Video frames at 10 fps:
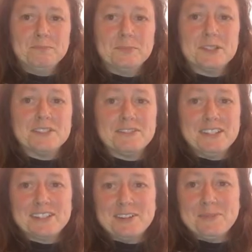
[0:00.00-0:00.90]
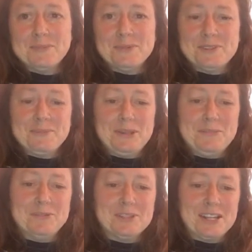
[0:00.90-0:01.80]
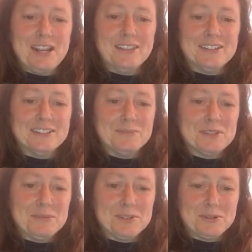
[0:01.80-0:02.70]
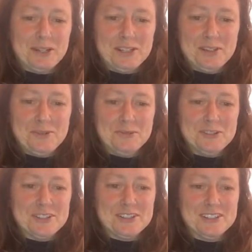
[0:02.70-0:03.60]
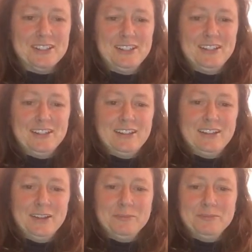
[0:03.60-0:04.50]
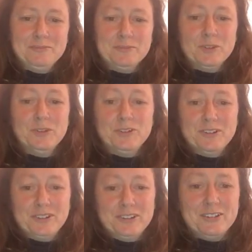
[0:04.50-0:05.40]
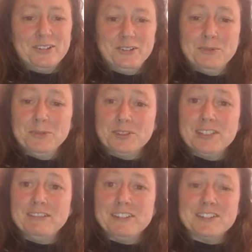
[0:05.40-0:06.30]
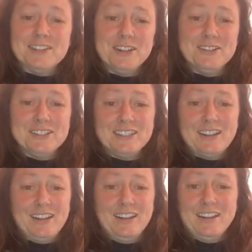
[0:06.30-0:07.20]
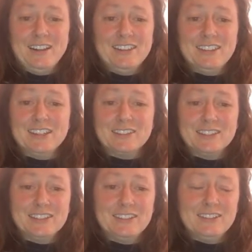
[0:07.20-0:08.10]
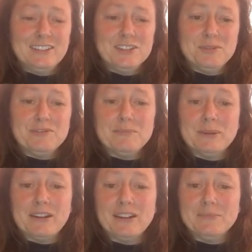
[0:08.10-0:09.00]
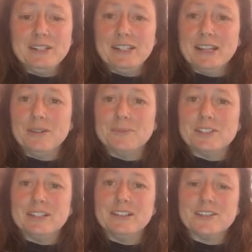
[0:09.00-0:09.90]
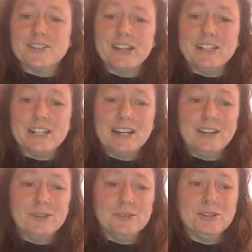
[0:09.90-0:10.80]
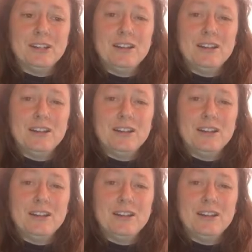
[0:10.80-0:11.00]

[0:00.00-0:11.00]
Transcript: because of the examples that people share that are sometimes quite humorous. On a more serious note, I think the issue of implied meaning helps to illustrate how